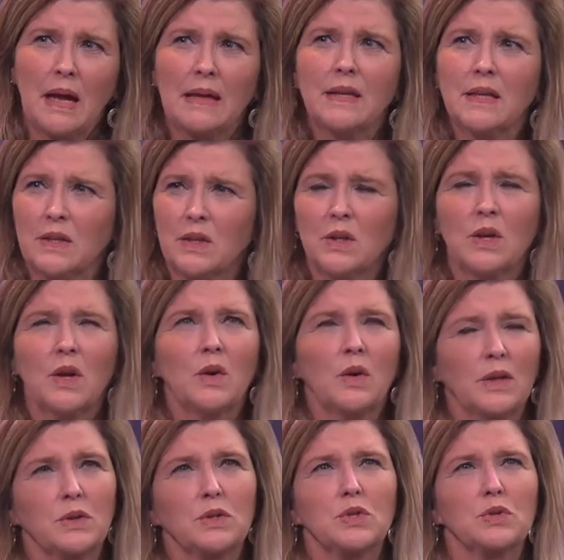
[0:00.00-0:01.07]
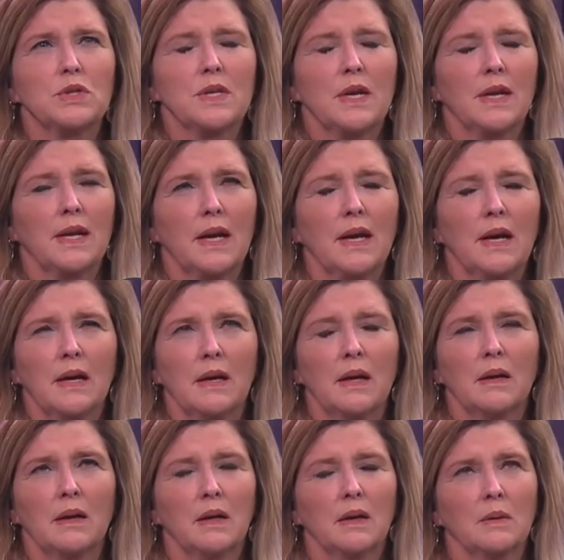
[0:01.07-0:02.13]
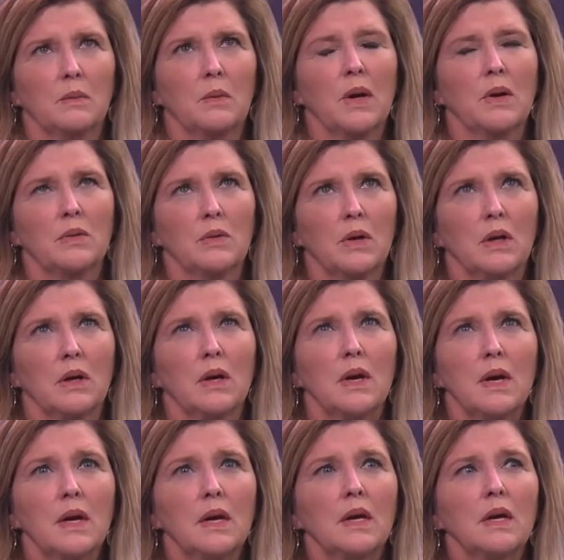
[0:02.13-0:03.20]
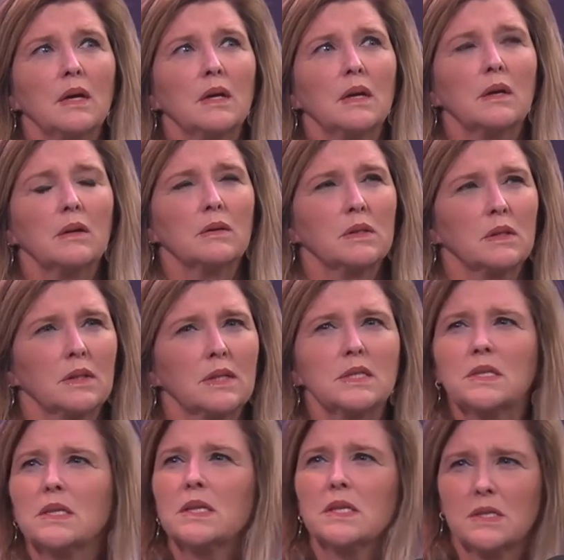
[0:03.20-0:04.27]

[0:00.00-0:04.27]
I think, you know, like what you are saying, uh, well, to listen to